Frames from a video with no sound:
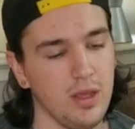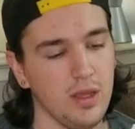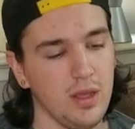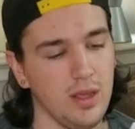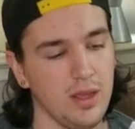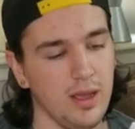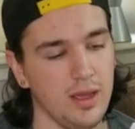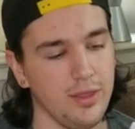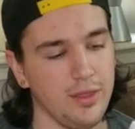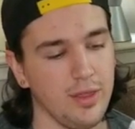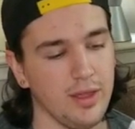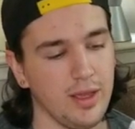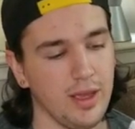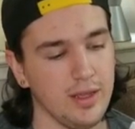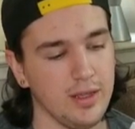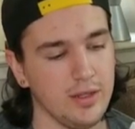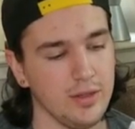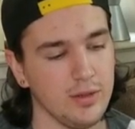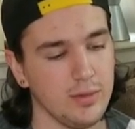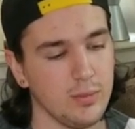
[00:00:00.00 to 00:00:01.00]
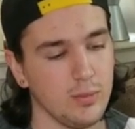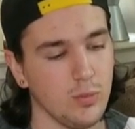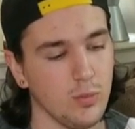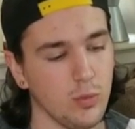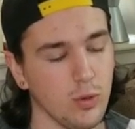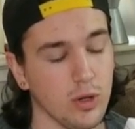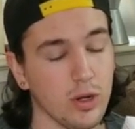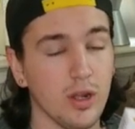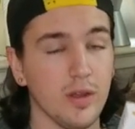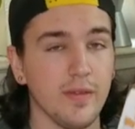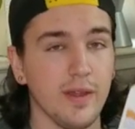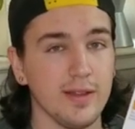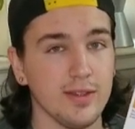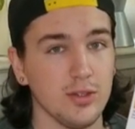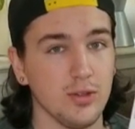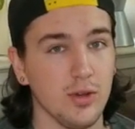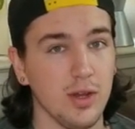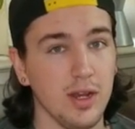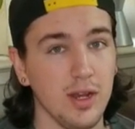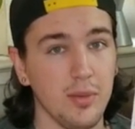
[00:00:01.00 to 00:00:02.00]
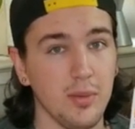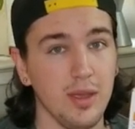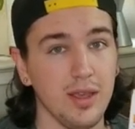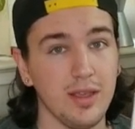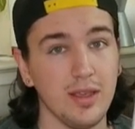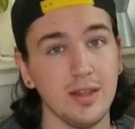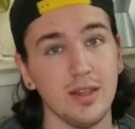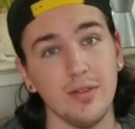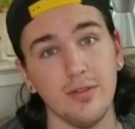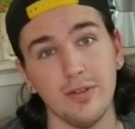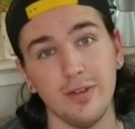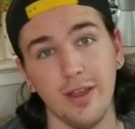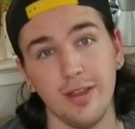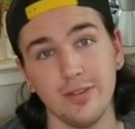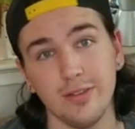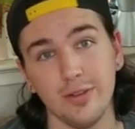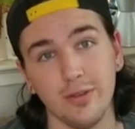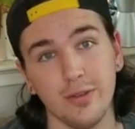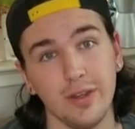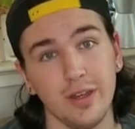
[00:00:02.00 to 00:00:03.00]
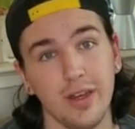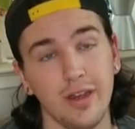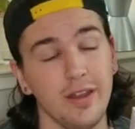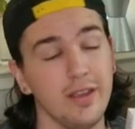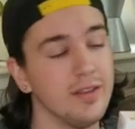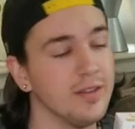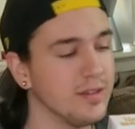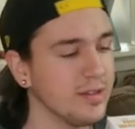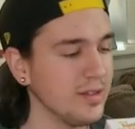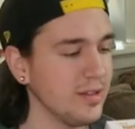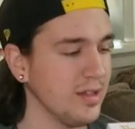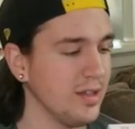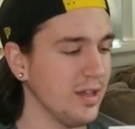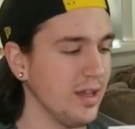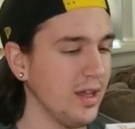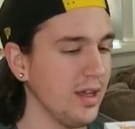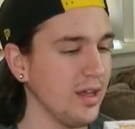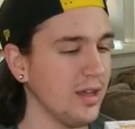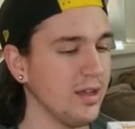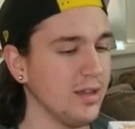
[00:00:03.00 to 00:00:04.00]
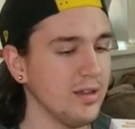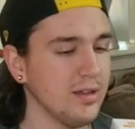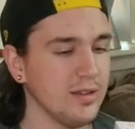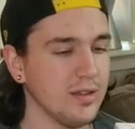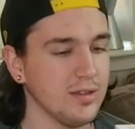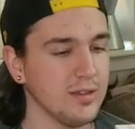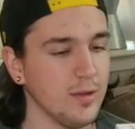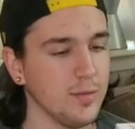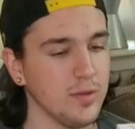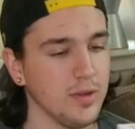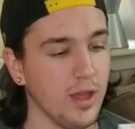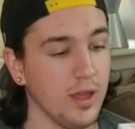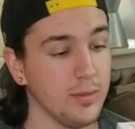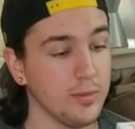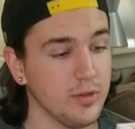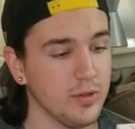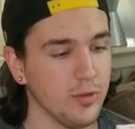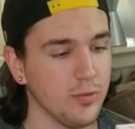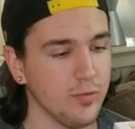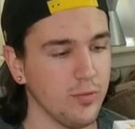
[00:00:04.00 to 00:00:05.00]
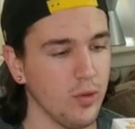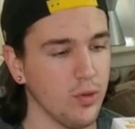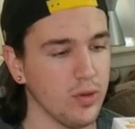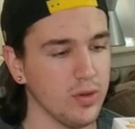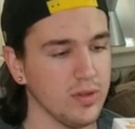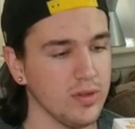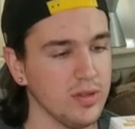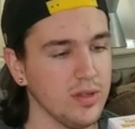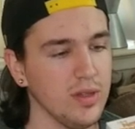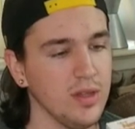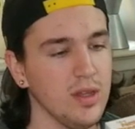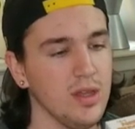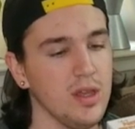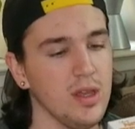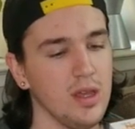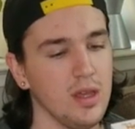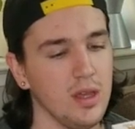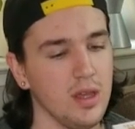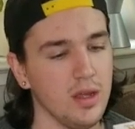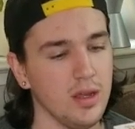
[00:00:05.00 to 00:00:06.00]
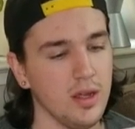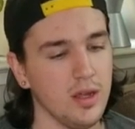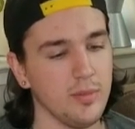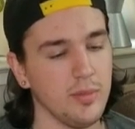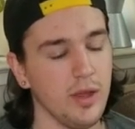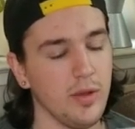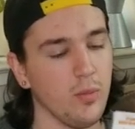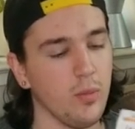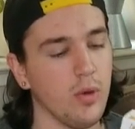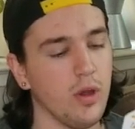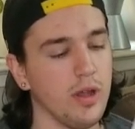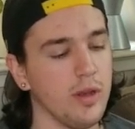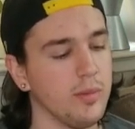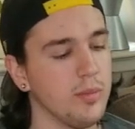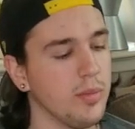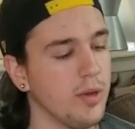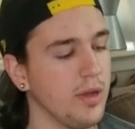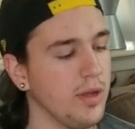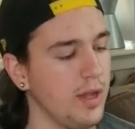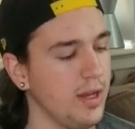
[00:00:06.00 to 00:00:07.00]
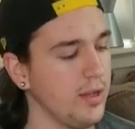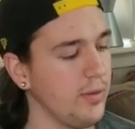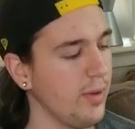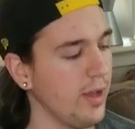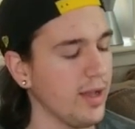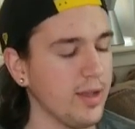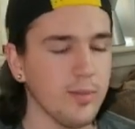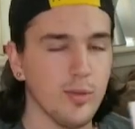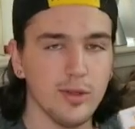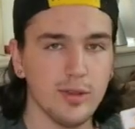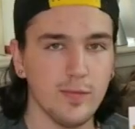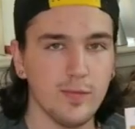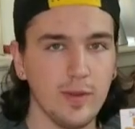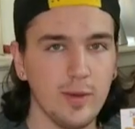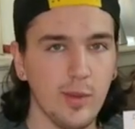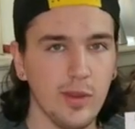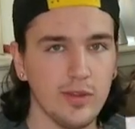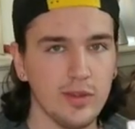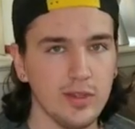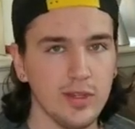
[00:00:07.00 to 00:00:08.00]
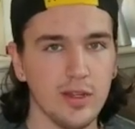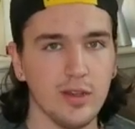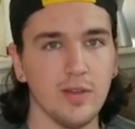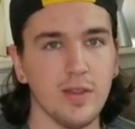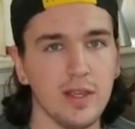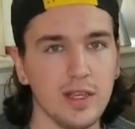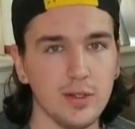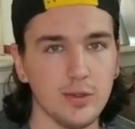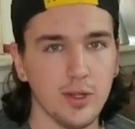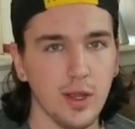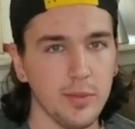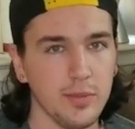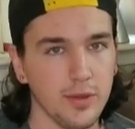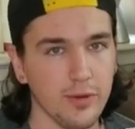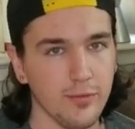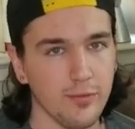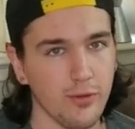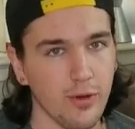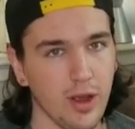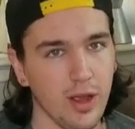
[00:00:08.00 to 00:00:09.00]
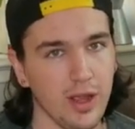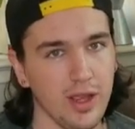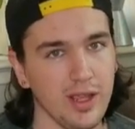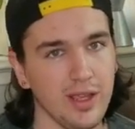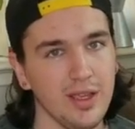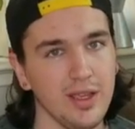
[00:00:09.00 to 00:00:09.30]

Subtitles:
I think I could work on that strain and make it even nicer than it is, since I'm so focused on my one. But anyway, I could put the females in here, they could drop their fry,